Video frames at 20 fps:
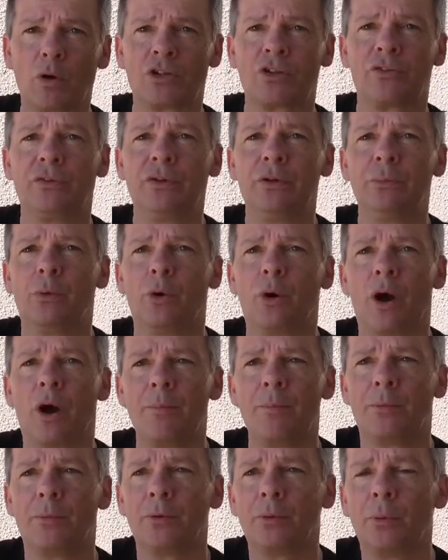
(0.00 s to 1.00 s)
Watch a few more
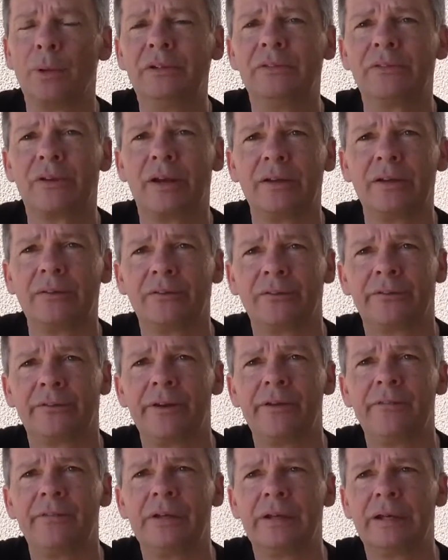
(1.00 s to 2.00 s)
Homebrew Wednesdays this
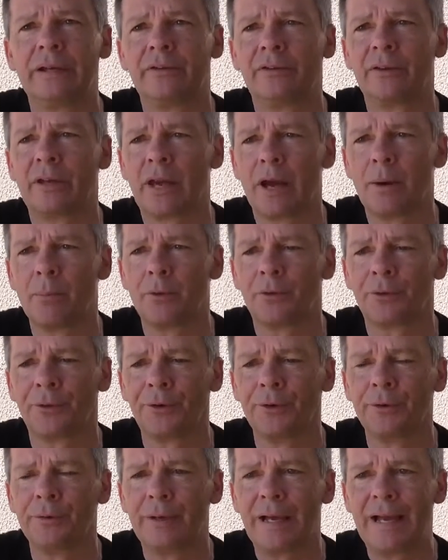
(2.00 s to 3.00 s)
evening as they come
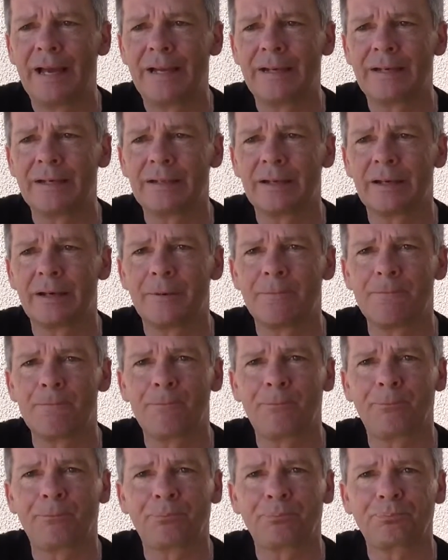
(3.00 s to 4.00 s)
through, and
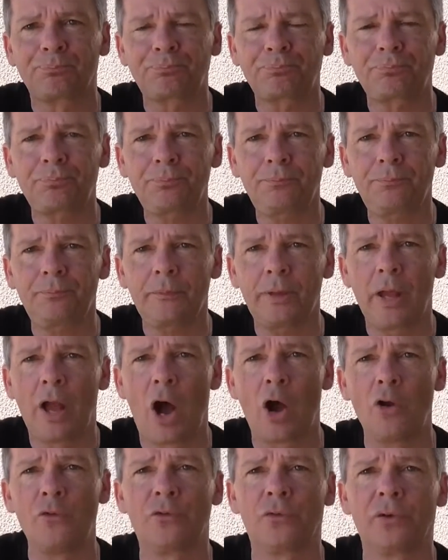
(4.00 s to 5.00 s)

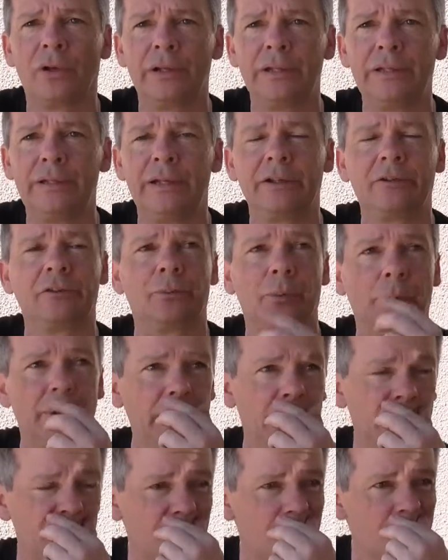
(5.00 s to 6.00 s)
hopefully next
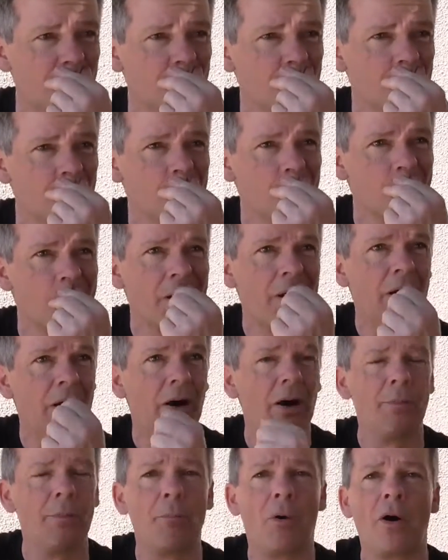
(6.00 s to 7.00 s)
week
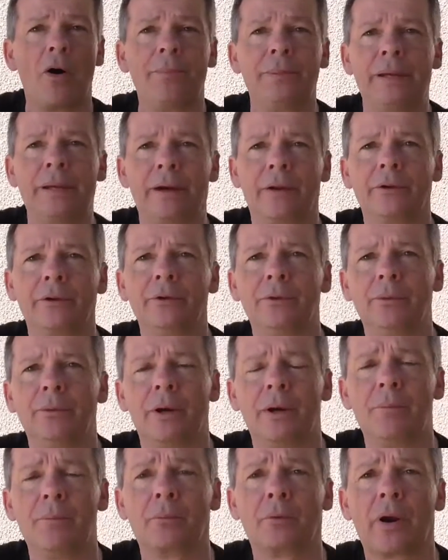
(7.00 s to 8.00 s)
I might be able
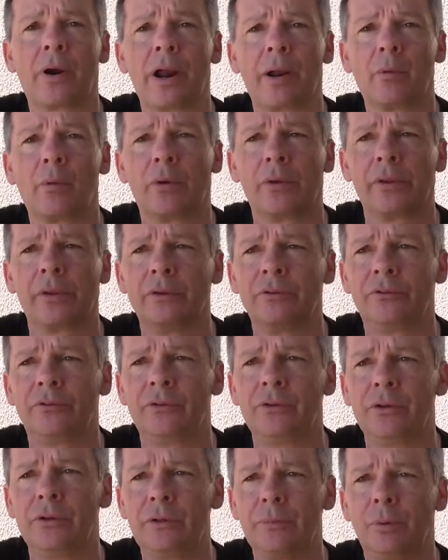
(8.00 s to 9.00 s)
to crack one of those
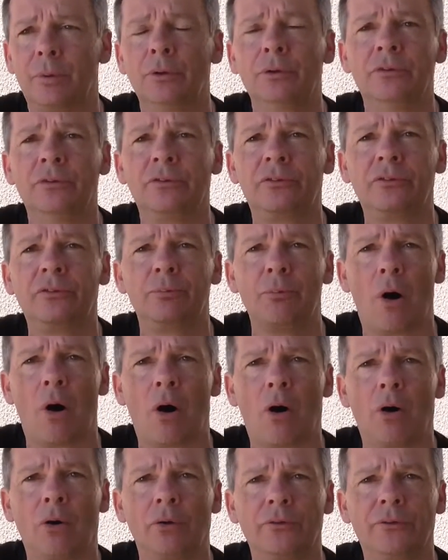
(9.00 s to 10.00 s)
Dirty Boots
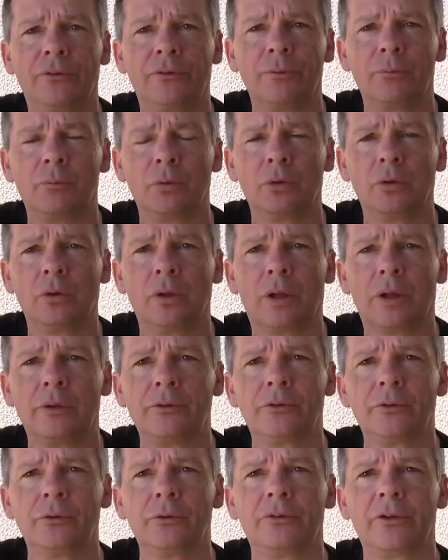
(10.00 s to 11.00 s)
milds, and we'll
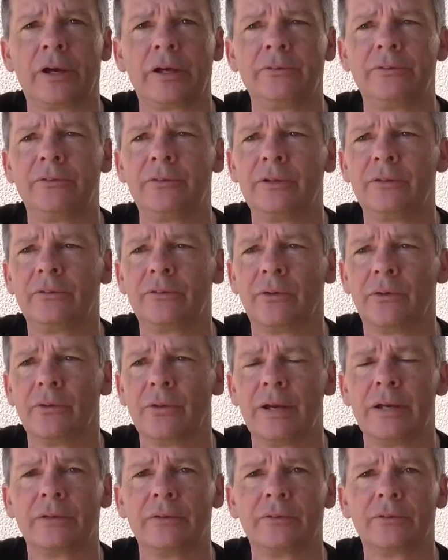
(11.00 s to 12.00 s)
do a taste test on that.